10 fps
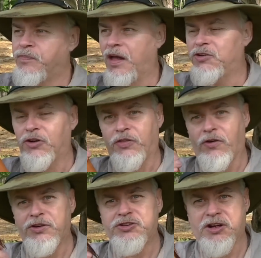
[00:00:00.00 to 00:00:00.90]
Now it's a
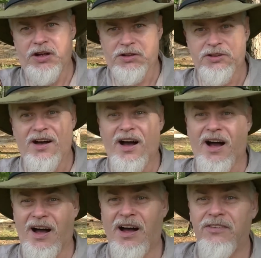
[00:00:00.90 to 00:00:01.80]
36.
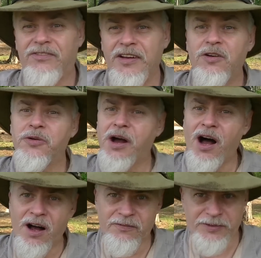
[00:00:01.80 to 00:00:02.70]
I feel
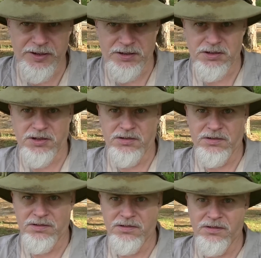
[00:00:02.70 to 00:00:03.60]
confident
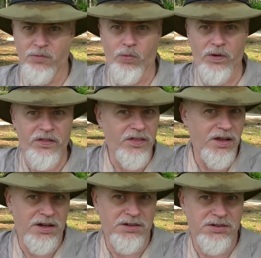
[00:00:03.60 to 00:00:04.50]
with
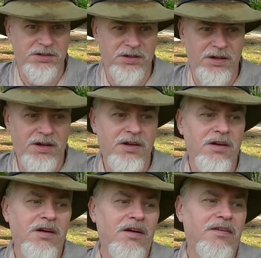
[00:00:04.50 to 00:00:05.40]
this
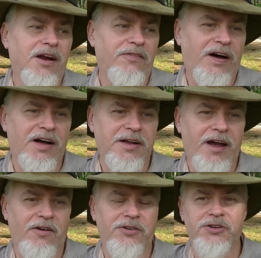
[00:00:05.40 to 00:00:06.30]
that if I
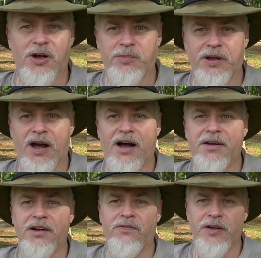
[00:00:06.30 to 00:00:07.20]
encountered something, I
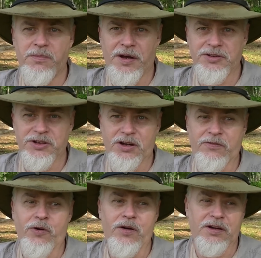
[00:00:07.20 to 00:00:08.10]
can defend
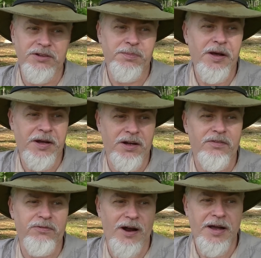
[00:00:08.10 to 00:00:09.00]
myself or at least make
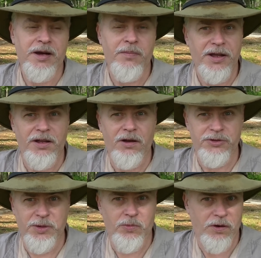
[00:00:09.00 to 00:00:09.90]
enough racket to make it go
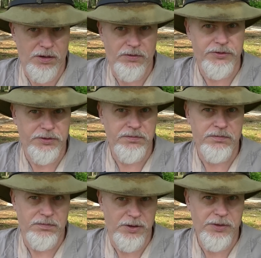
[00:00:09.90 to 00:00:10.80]
somewhere else,
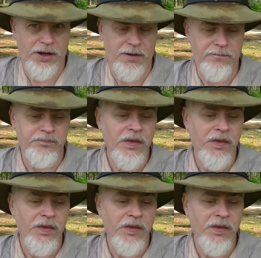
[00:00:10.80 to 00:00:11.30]
okay,